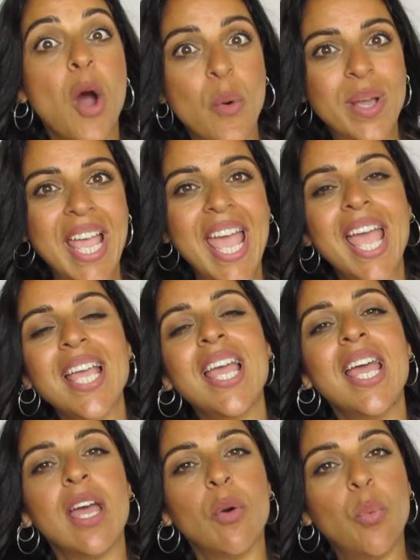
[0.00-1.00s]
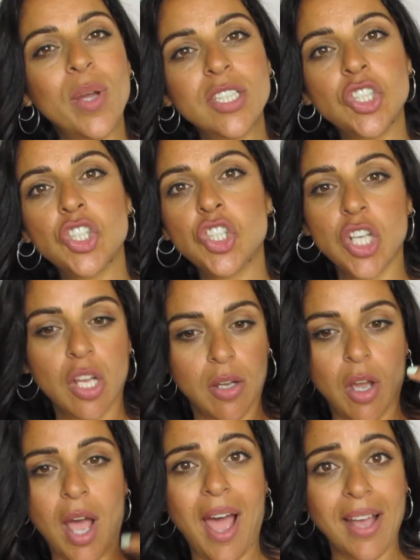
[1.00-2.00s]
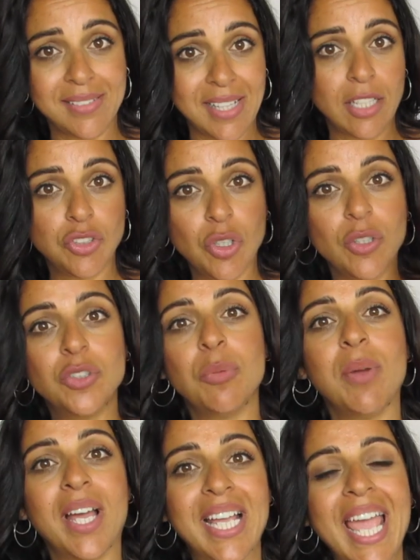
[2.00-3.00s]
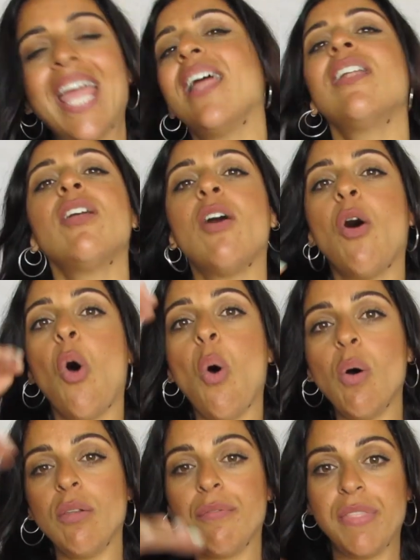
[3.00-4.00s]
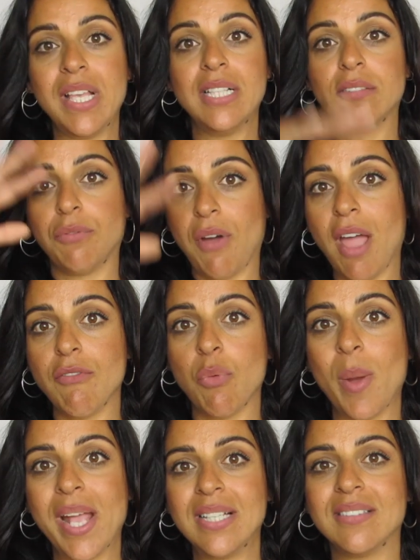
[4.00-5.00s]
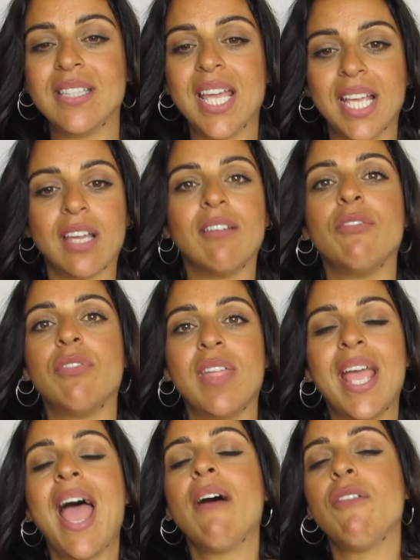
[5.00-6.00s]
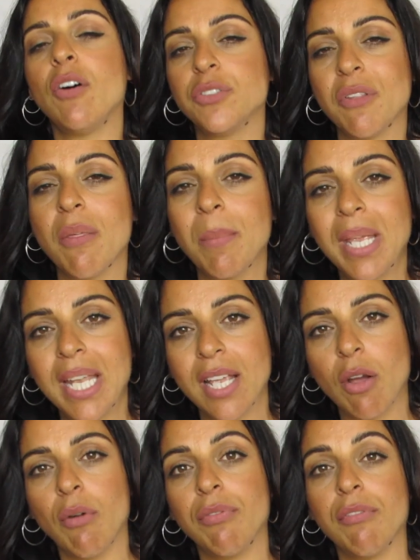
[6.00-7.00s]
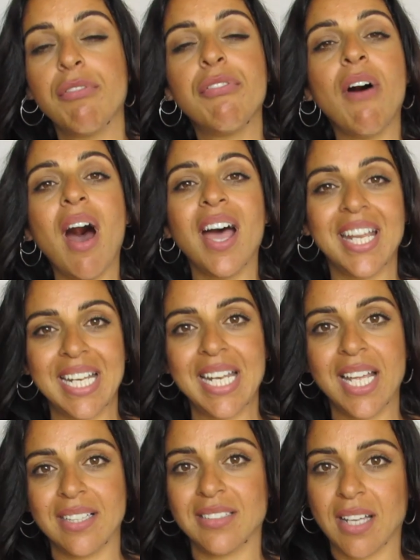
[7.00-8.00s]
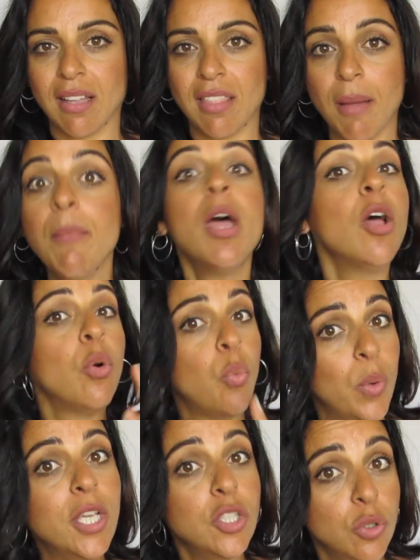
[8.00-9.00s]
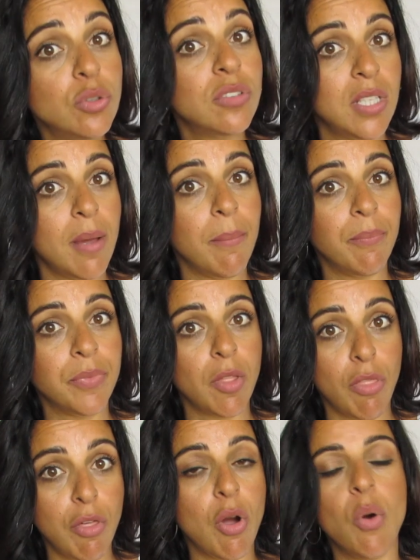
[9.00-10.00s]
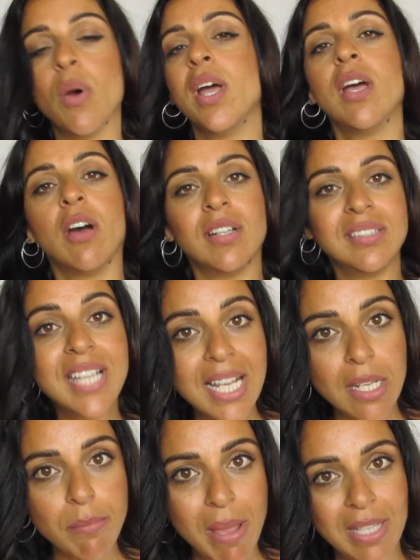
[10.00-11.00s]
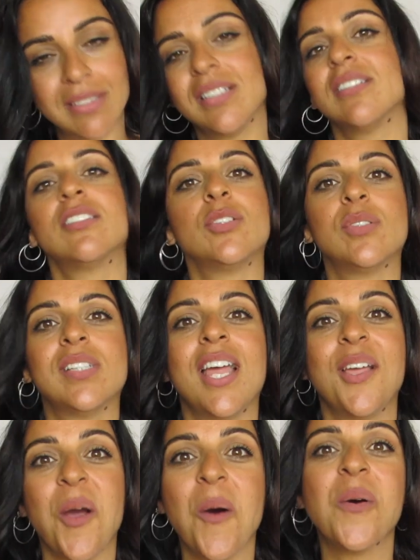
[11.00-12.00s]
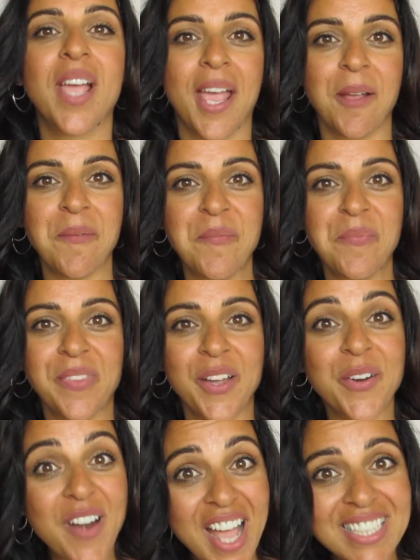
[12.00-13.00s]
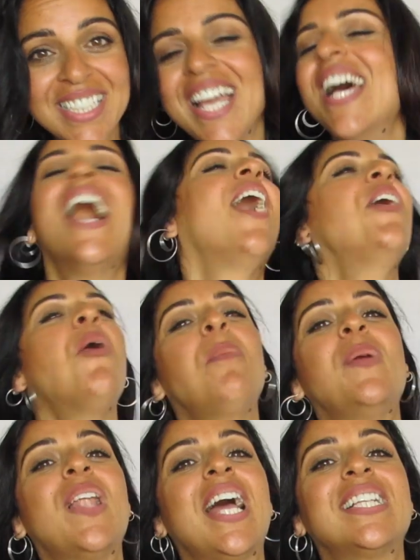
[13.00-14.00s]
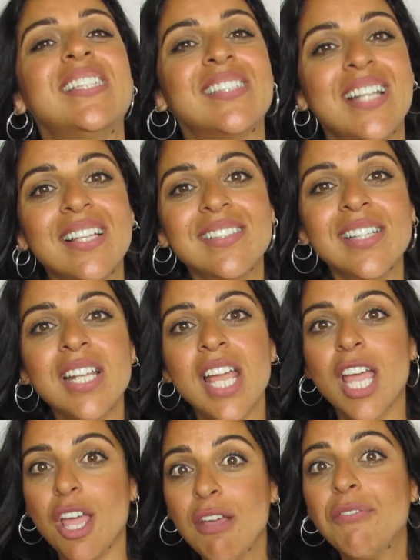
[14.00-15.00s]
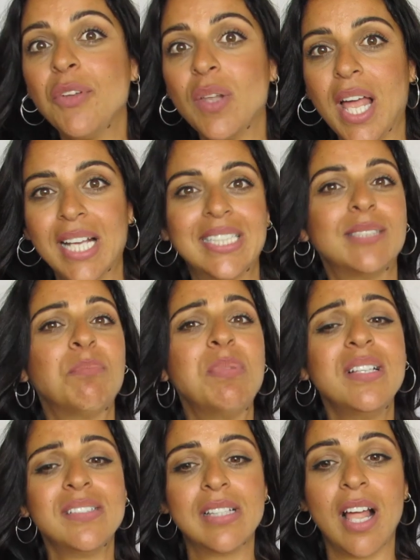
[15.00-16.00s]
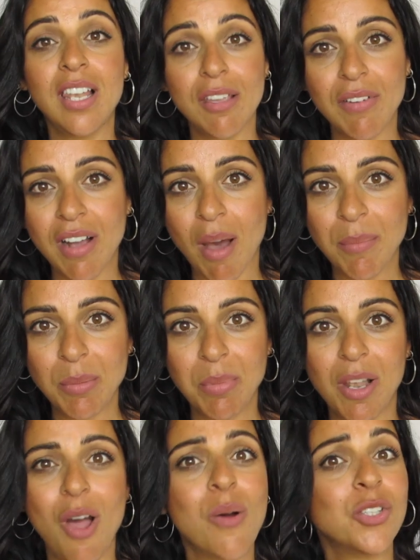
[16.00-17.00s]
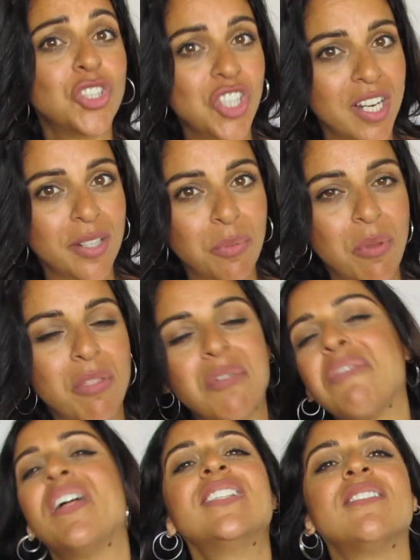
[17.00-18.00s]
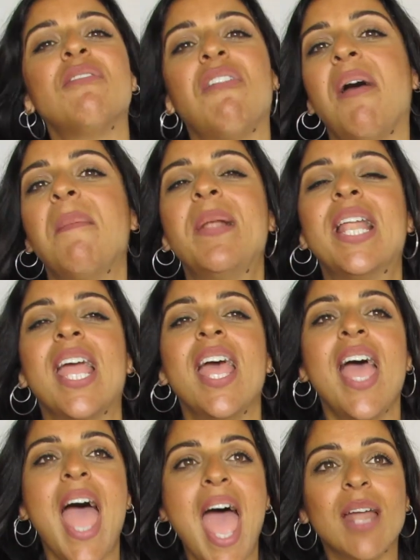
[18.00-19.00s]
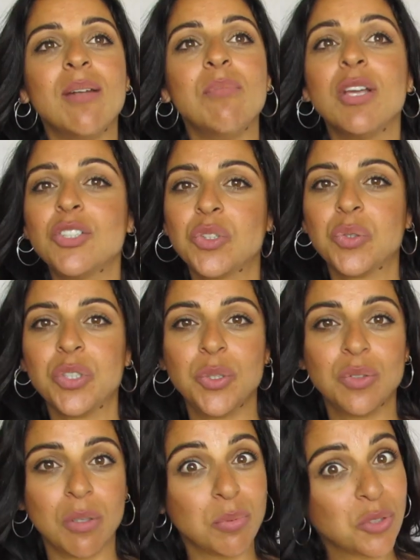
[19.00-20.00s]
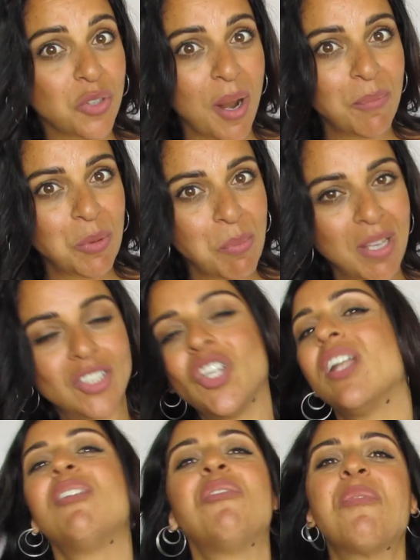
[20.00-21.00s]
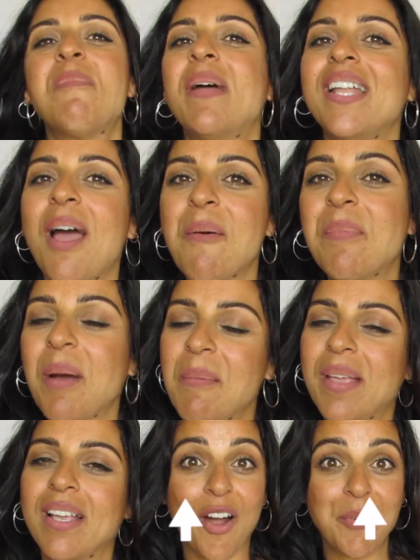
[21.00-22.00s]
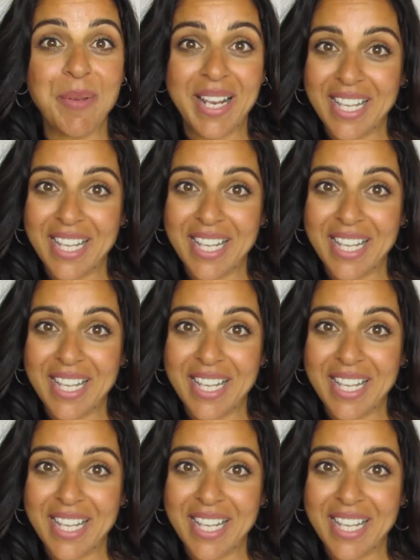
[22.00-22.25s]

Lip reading: okay, which as I told you again, all of these 5 ways, they have also the meaning of fine inside them. We use them though on a daily basis to say okay. Alright, I hope you liked this lesson. If you liked it, please leave a comment below, share it with your friends and family, and make sure you subscribe to my channel for many upcoming Arabic